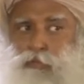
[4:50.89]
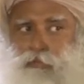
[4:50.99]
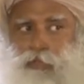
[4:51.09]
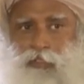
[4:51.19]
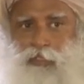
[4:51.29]

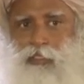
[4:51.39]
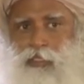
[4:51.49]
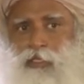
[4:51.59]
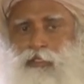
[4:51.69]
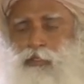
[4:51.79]
we are
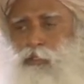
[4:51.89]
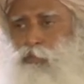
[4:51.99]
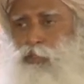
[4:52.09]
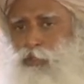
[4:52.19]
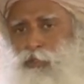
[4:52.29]
seeing as human